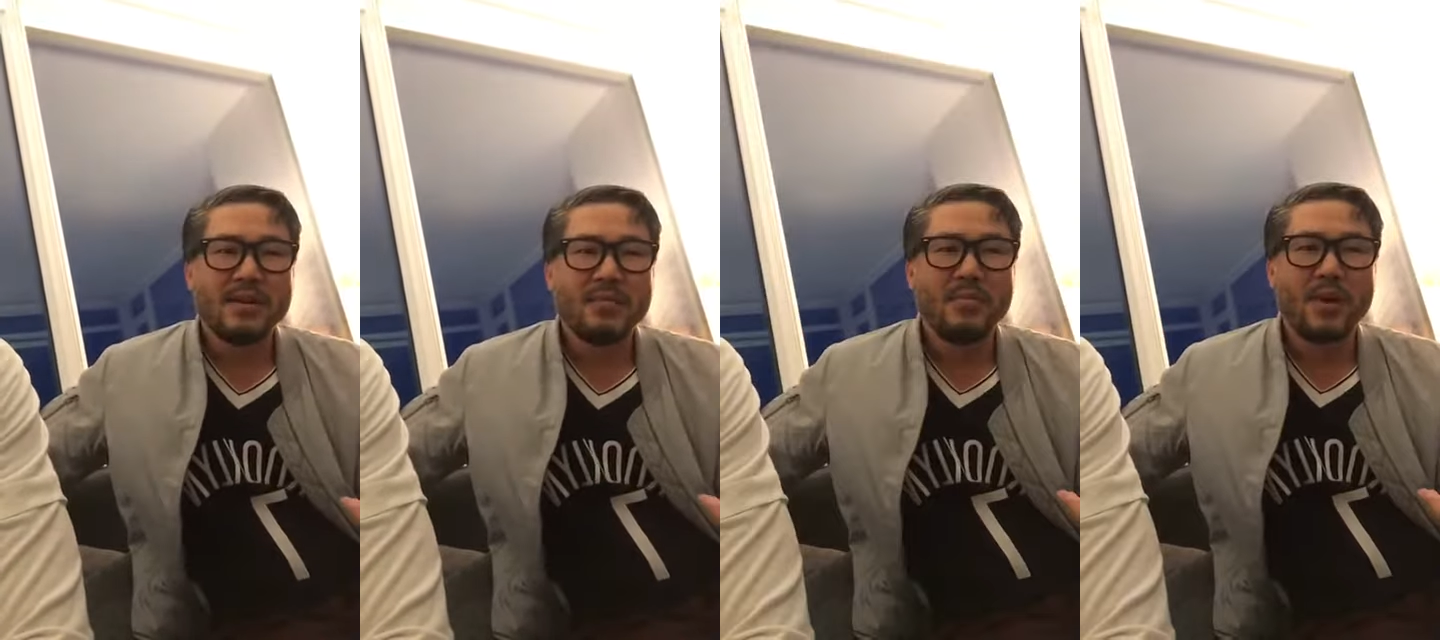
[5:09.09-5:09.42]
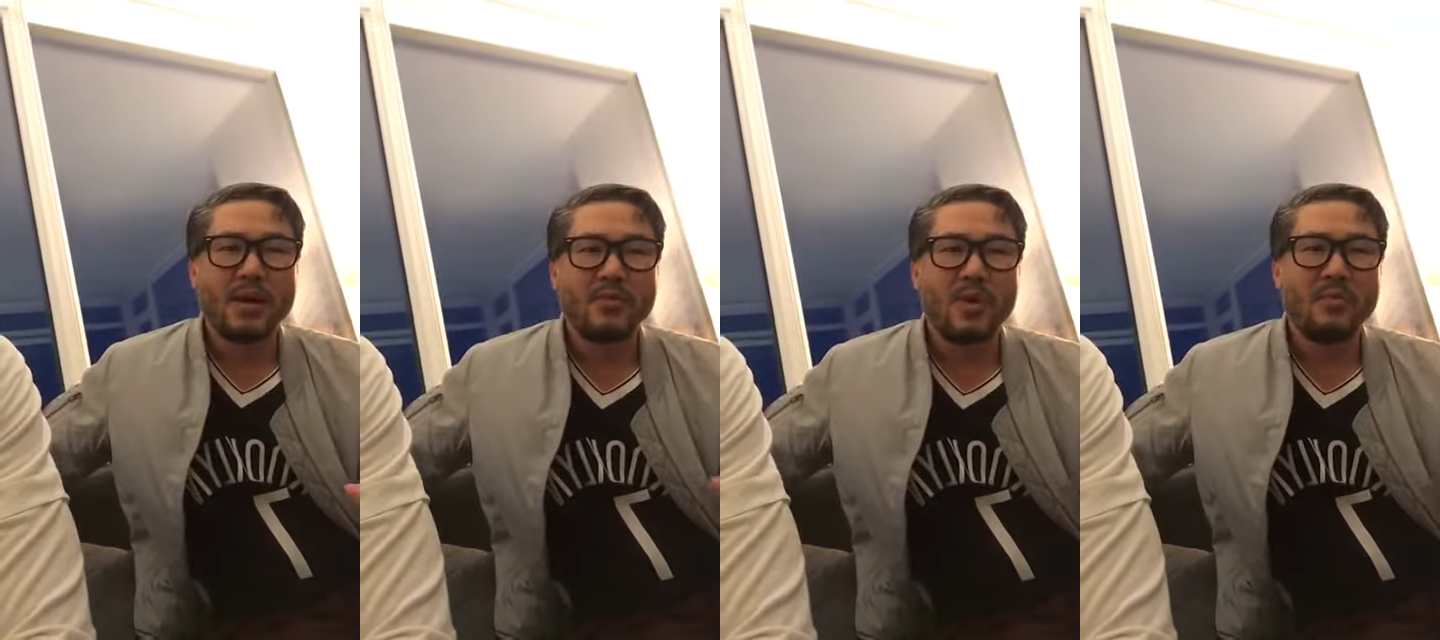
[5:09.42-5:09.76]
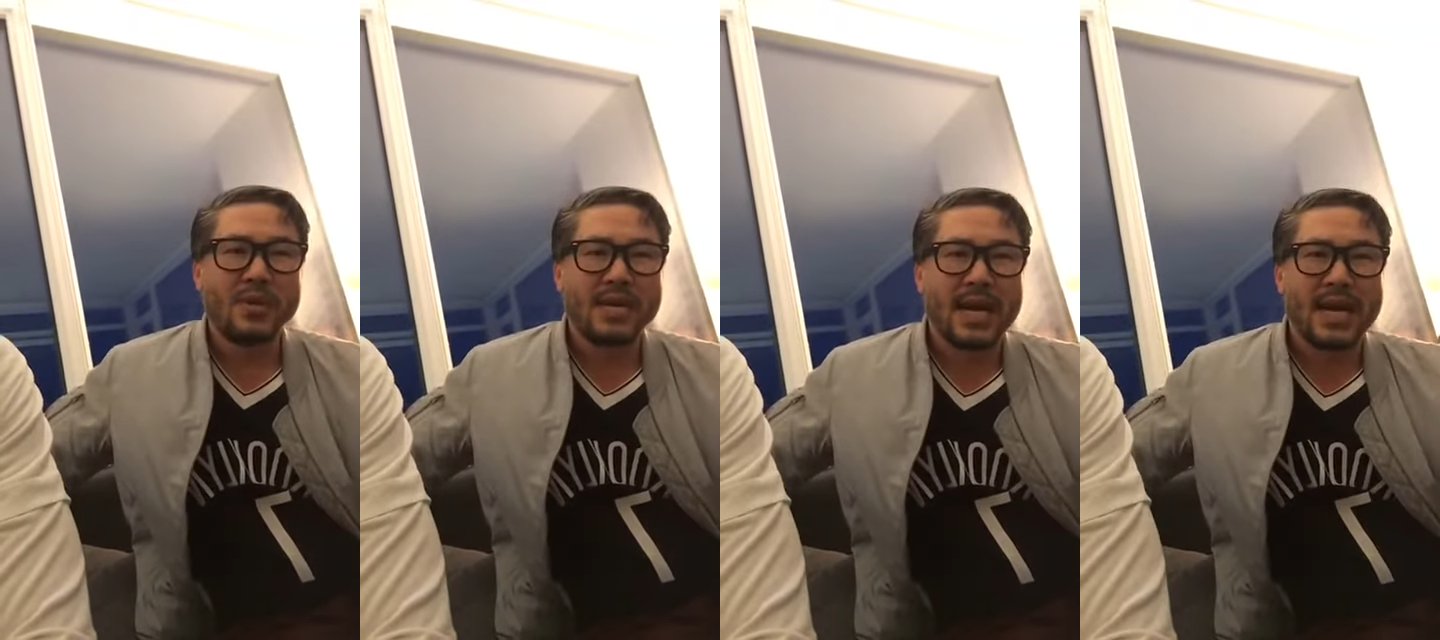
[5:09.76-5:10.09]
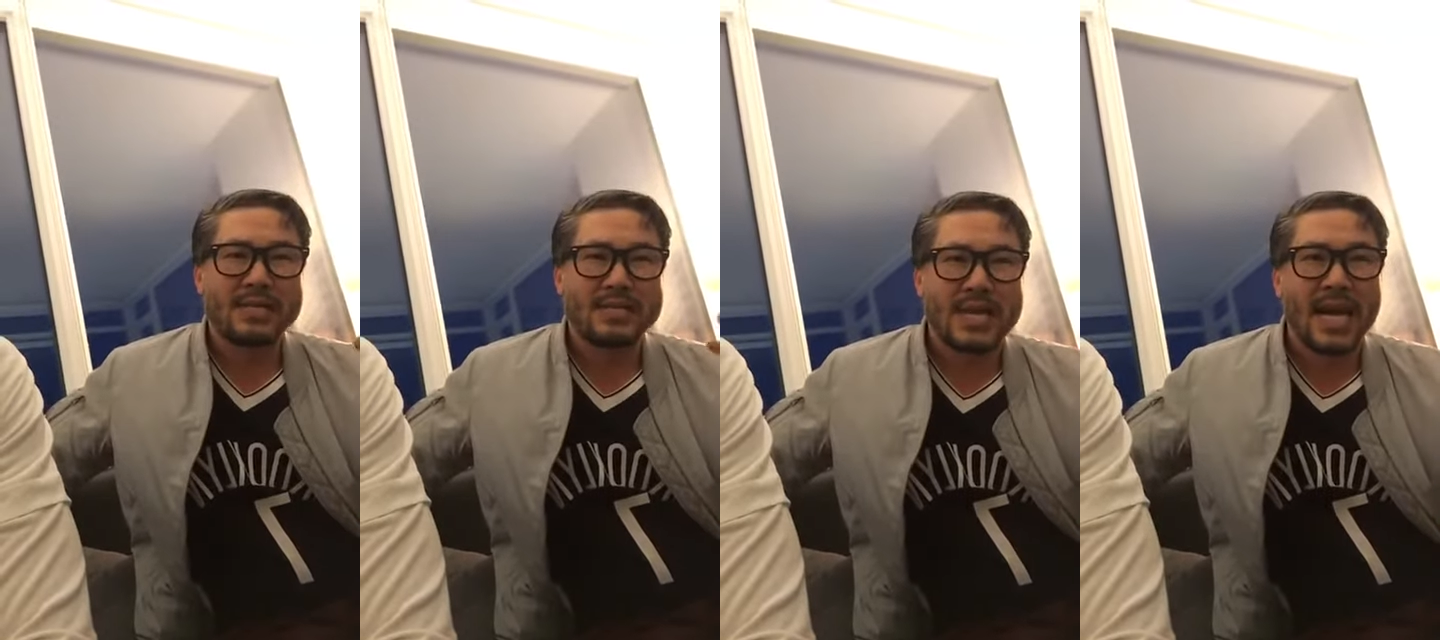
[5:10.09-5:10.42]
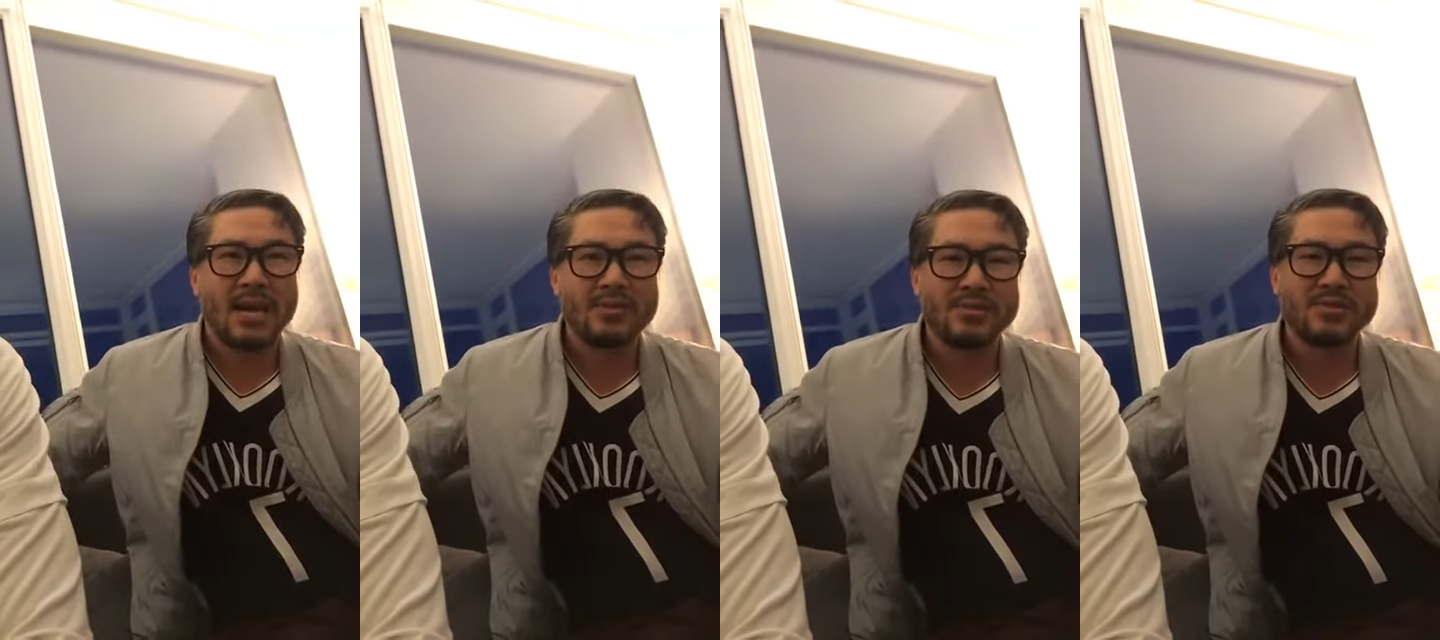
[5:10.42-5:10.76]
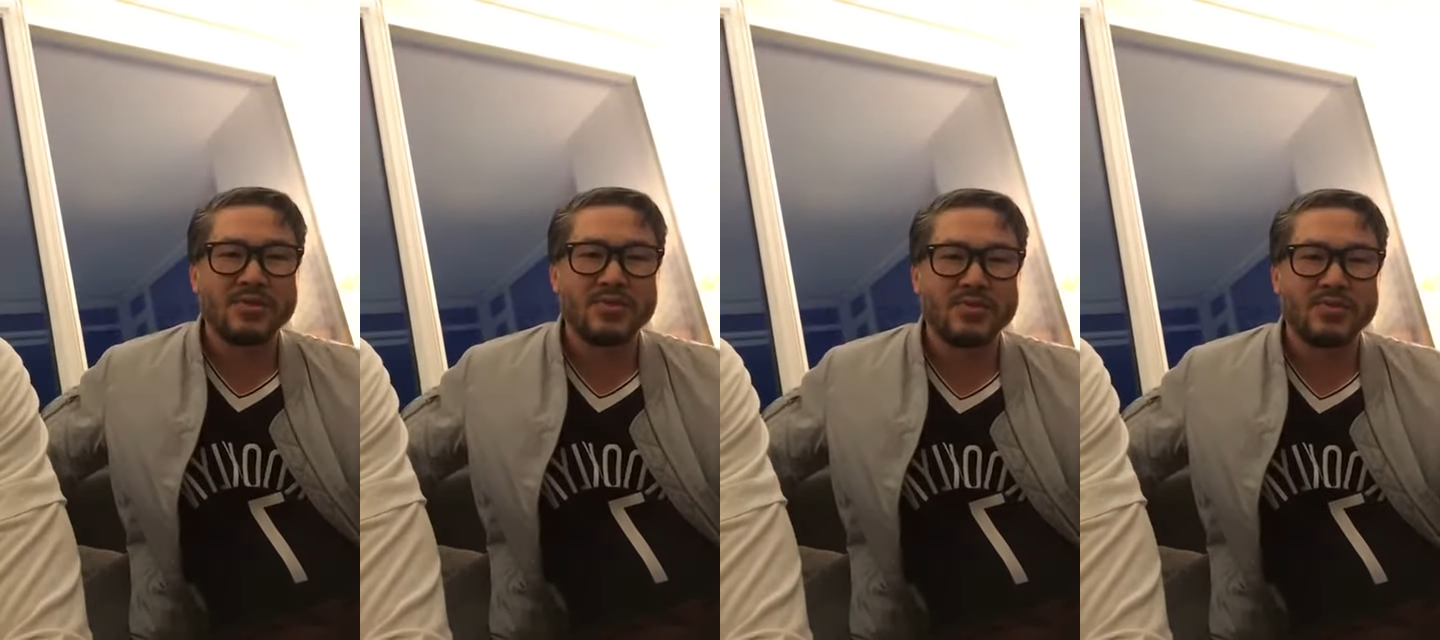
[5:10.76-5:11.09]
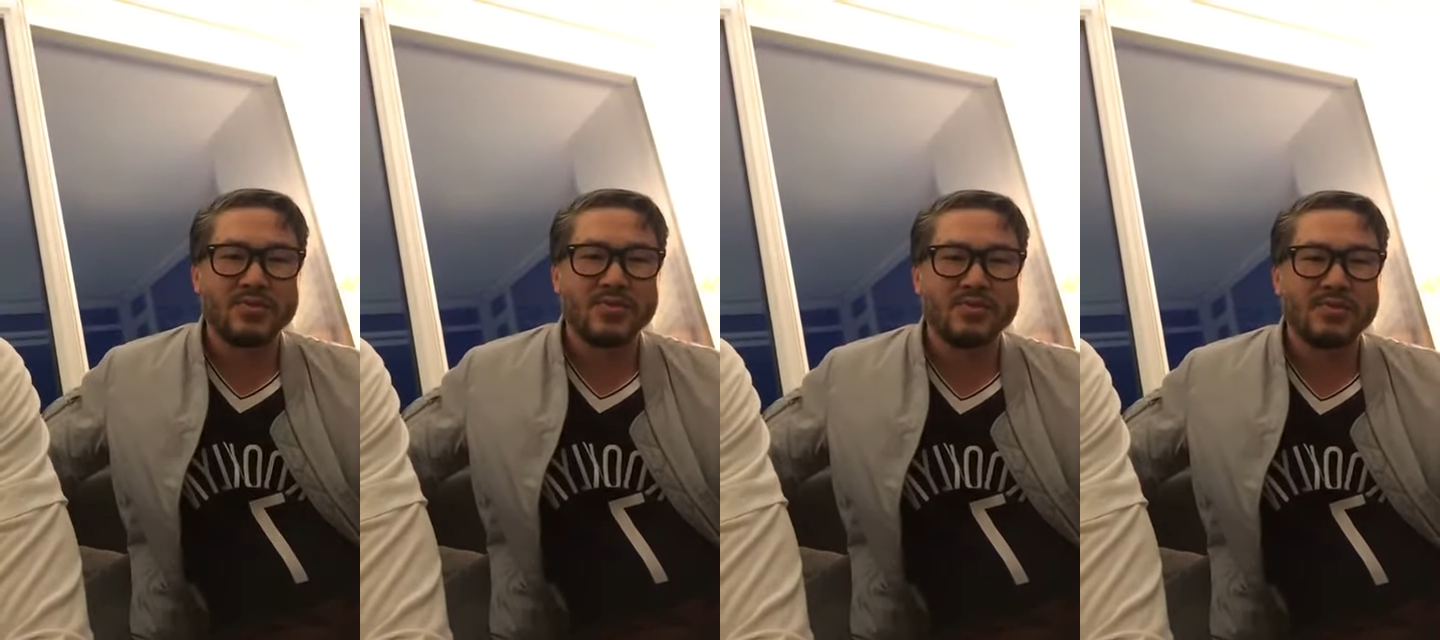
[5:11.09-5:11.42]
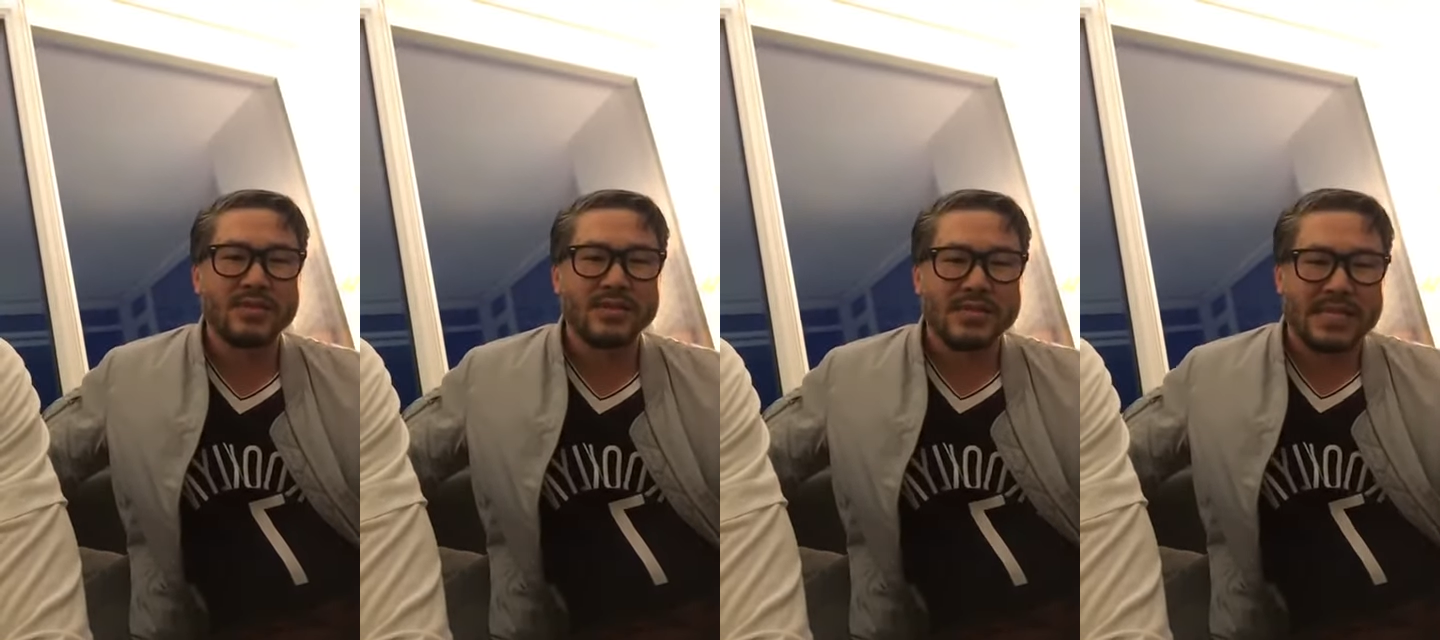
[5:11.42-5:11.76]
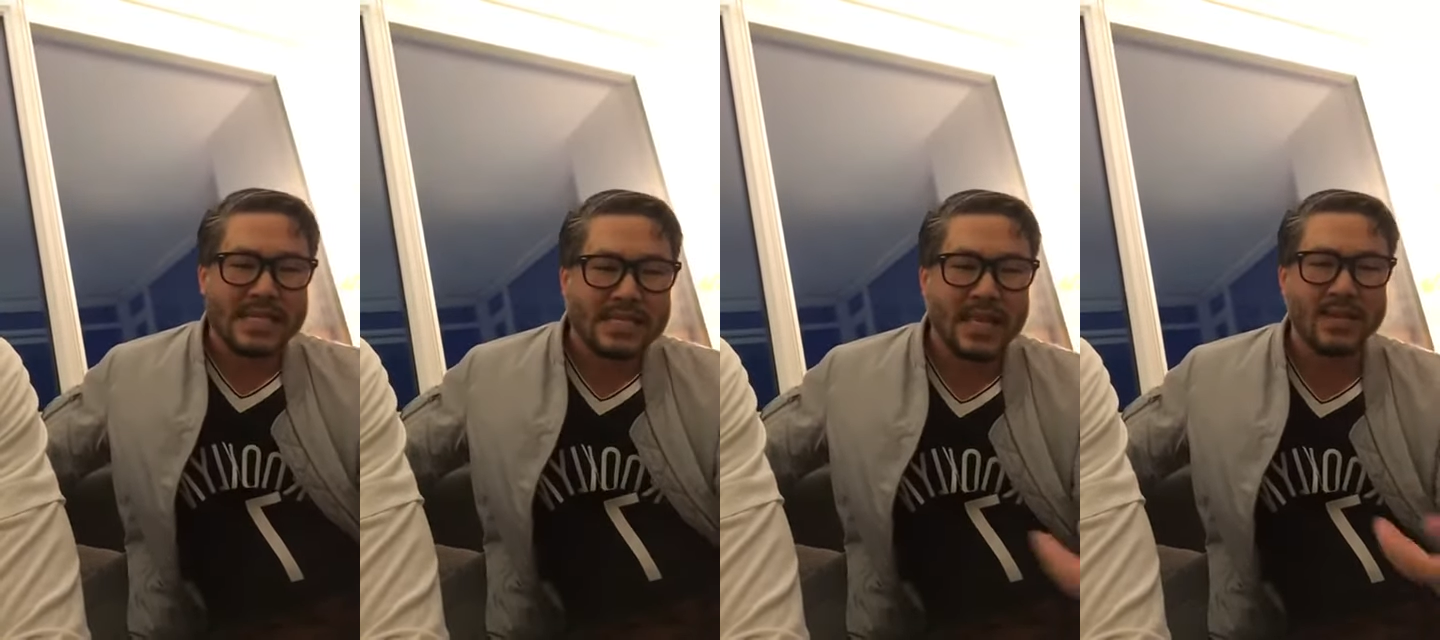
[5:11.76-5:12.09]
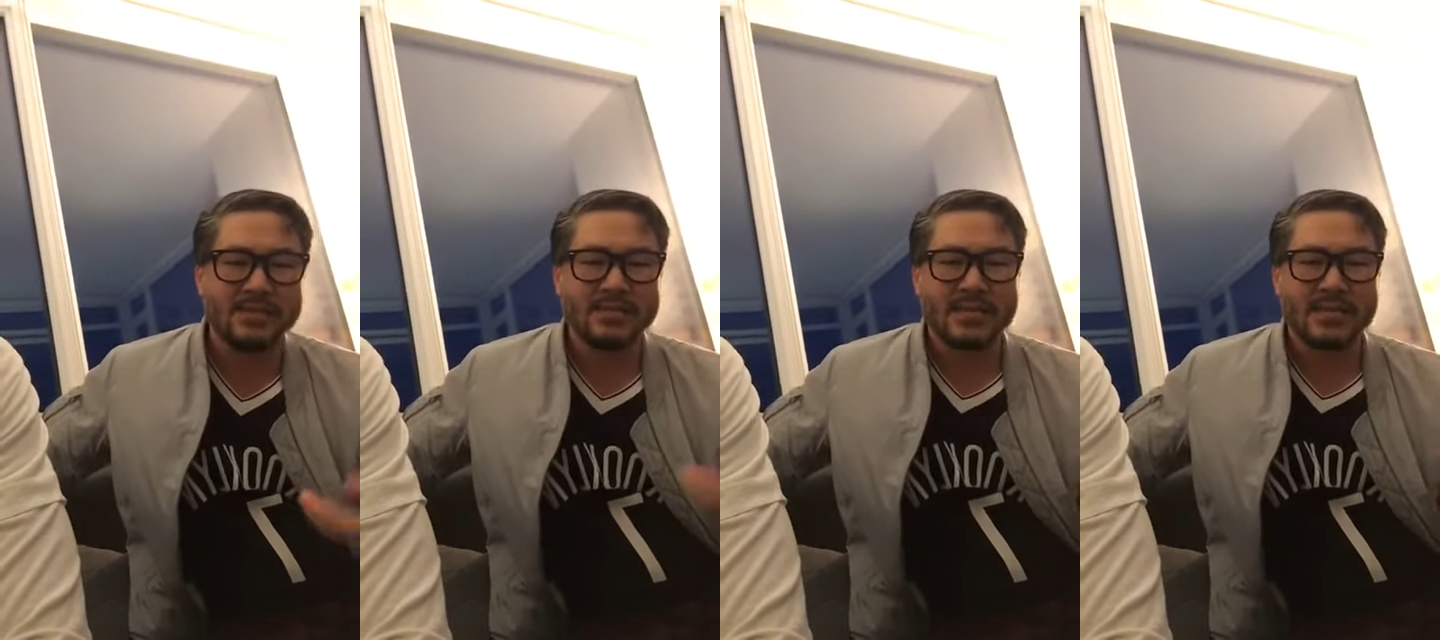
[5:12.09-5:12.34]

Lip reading: But when we got down to the details,